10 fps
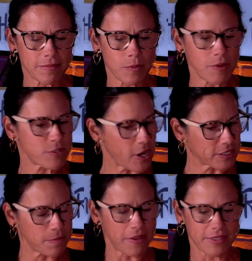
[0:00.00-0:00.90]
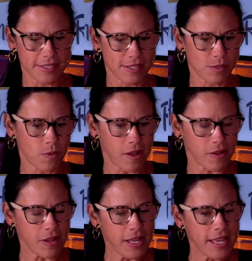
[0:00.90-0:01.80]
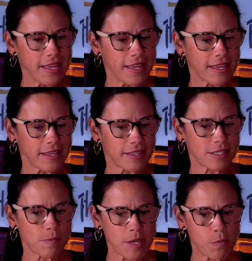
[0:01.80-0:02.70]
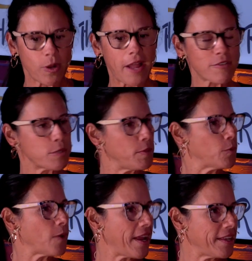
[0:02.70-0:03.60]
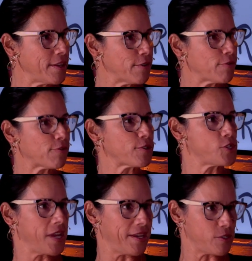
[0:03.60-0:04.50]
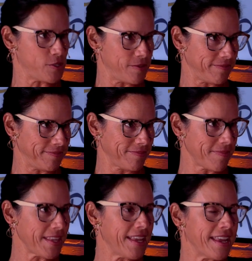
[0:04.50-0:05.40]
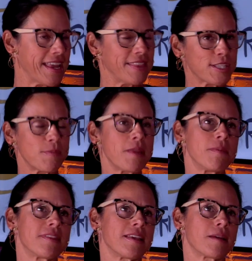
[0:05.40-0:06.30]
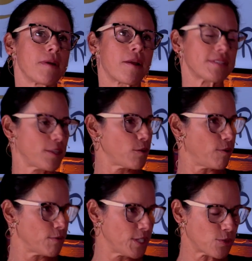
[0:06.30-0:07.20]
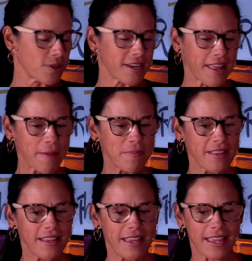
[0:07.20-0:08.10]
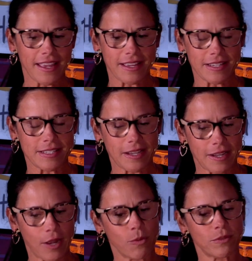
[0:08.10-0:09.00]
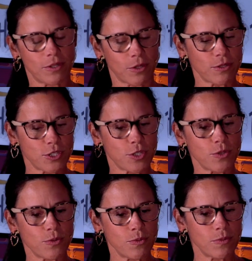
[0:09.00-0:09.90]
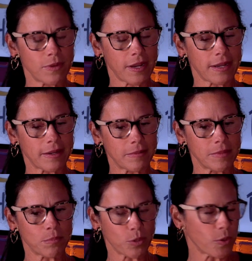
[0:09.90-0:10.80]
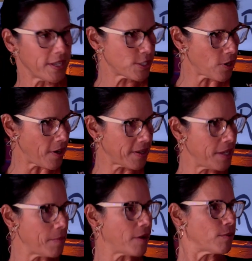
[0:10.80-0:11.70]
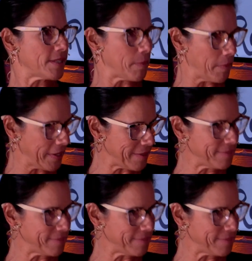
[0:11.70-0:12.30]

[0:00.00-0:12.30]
we've talked about this as well, is people have to be ready for change. Right. And this made me think about, I was at the grocery store today, and I heard two employees talking about Ozempic,